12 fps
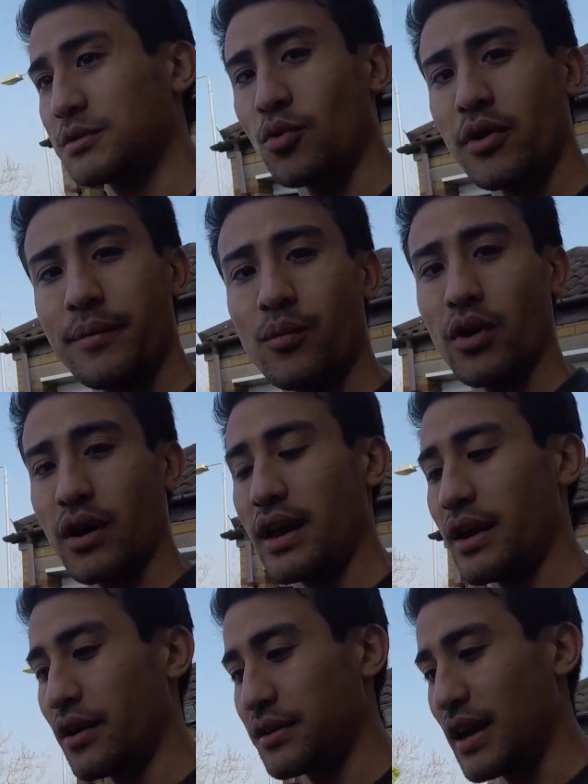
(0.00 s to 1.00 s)
this morning, working
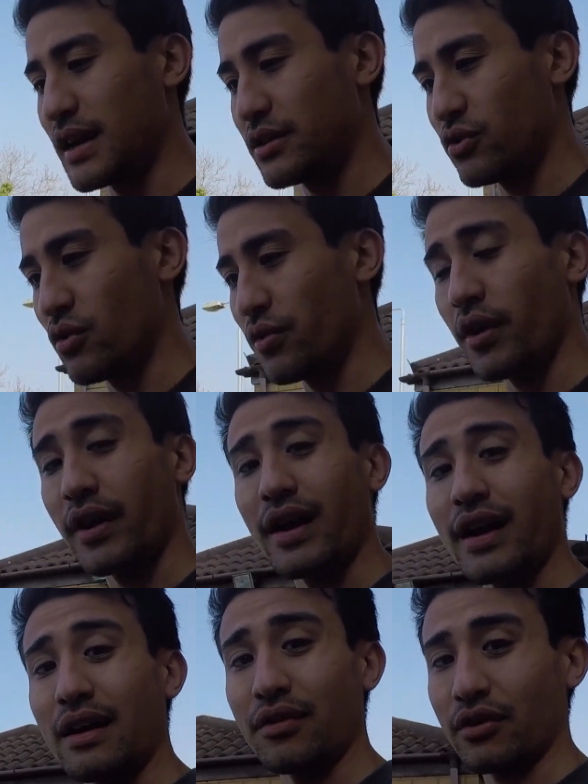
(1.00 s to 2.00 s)
later on tonight, so I thought
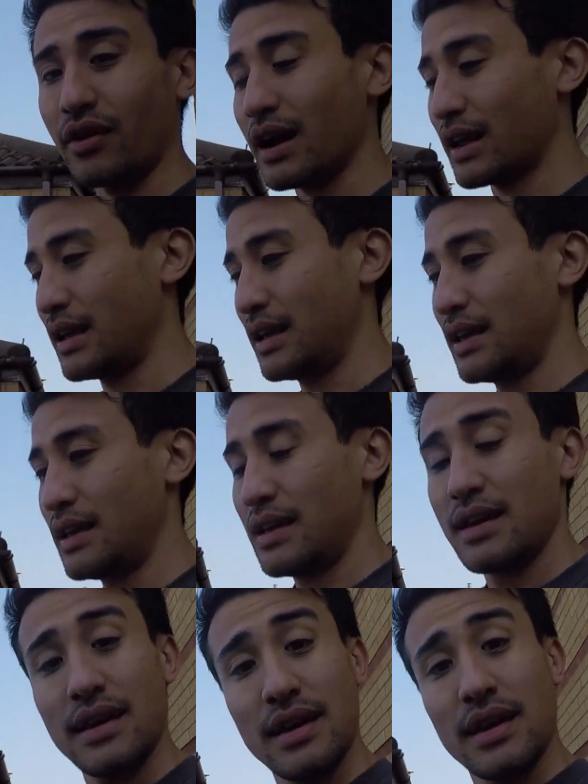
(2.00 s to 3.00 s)
I'd have a crack
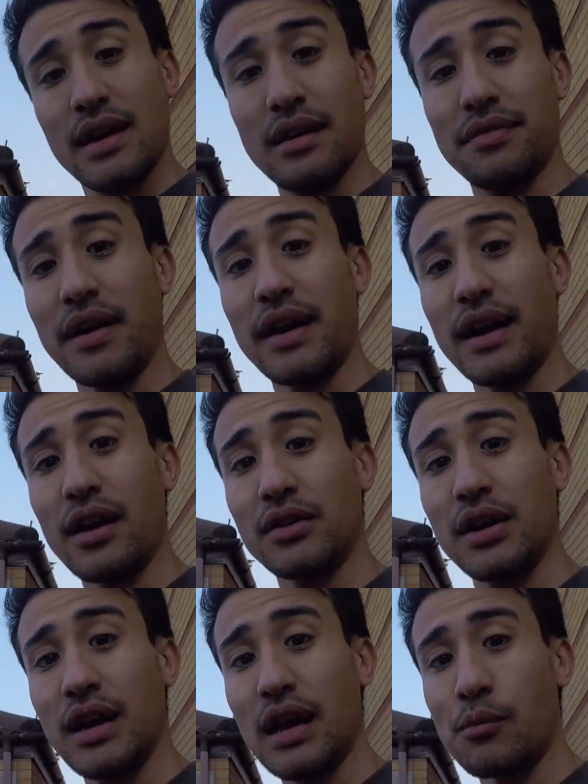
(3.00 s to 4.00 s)
at finding
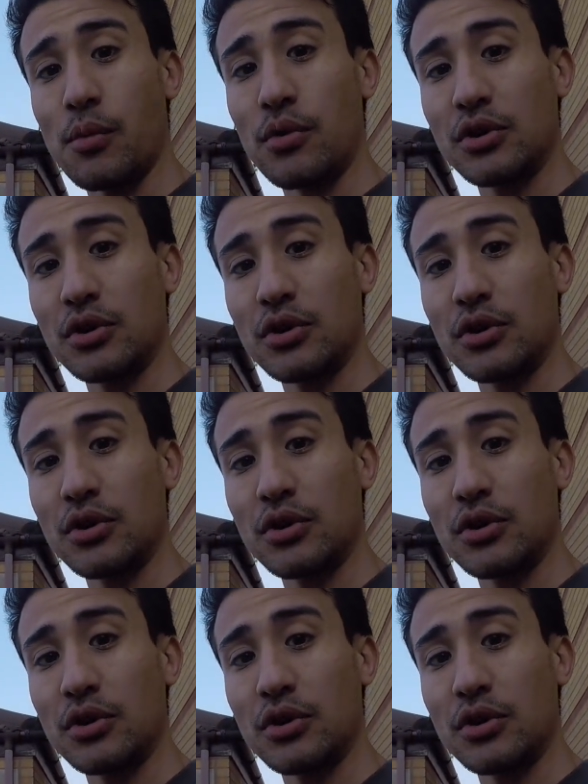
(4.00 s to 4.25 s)
out any more